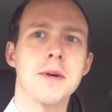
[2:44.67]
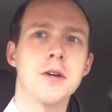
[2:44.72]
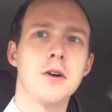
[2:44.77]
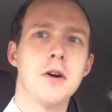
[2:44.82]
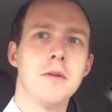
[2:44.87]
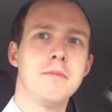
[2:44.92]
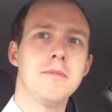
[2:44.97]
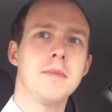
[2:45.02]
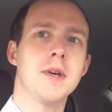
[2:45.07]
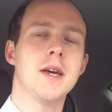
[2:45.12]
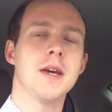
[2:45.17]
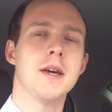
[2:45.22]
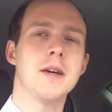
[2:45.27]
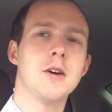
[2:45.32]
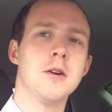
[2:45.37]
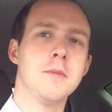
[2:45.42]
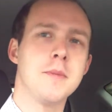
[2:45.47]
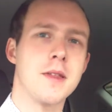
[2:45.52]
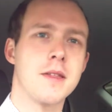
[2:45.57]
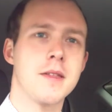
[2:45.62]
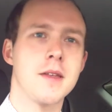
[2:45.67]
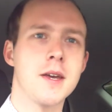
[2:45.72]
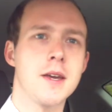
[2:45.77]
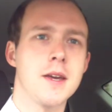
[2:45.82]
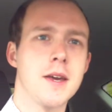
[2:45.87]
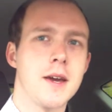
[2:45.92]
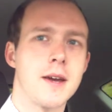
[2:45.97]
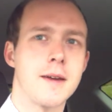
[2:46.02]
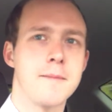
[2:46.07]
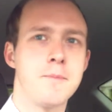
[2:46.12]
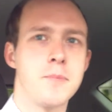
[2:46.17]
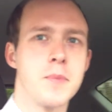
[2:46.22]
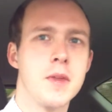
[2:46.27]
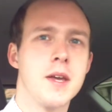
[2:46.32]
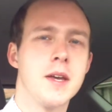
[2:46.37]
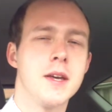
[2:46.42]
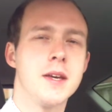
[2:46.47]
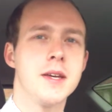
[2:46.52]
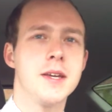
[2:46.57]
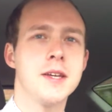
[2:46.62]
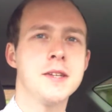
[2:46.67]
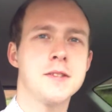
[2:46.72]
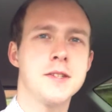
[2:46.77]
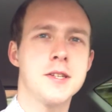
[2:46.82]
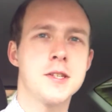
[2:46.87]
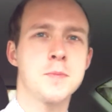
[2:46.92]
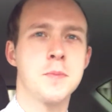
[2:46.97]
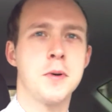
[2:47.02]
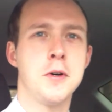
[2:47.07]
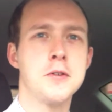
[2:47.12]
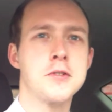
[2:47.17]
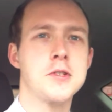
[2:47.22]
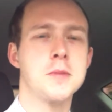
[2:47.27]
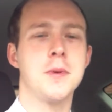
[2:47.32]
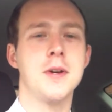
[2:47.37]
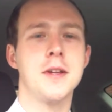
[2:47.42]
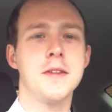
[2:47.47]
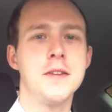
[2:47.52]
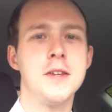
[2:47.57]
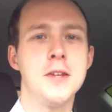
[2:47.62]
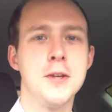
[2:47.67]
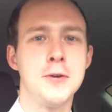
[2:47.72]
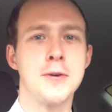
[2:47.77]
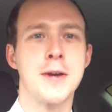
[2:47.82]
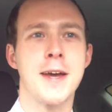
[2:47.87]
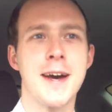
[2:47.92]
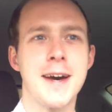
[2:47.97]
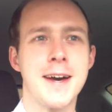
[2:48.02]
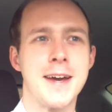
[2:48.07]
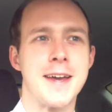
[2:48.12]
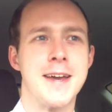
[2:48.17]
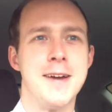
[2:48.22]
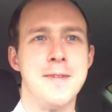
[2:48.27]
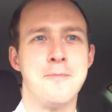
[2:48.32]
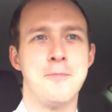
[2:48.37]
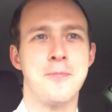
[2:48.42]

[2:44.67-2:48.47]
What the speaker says: it got me thinking, is this possible in the UK?